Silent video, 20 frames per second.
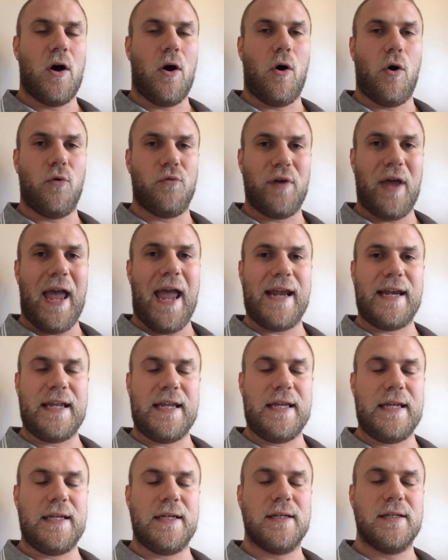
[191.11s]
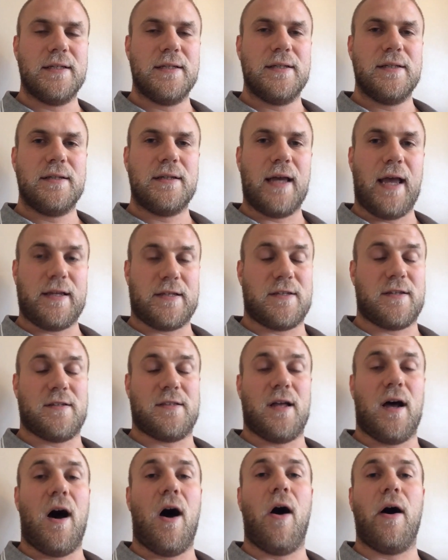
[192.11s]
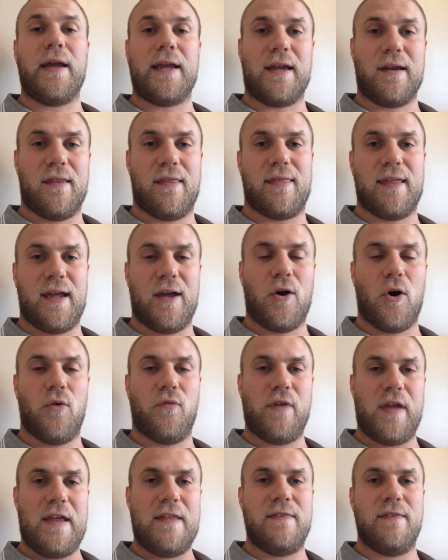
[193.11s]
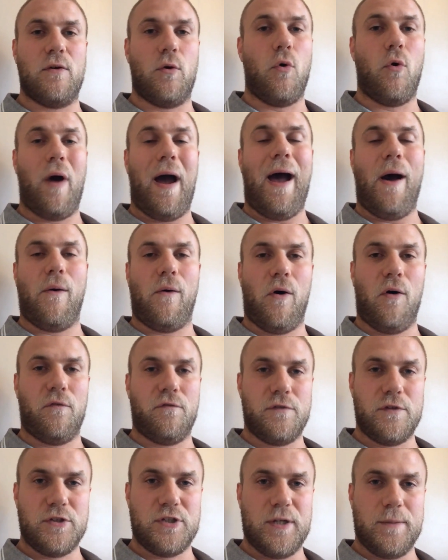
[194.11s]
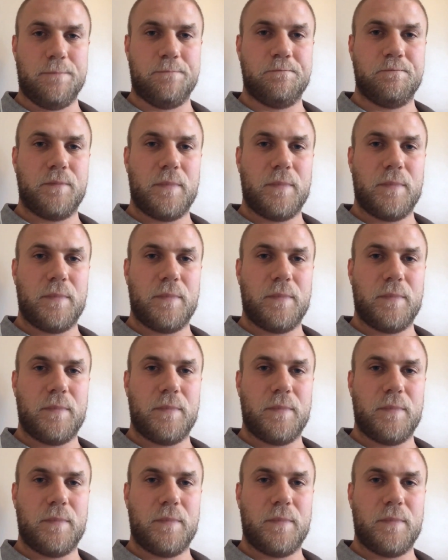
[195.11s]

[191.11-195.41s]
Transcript: of any exercise that I can think of in or out of the gym.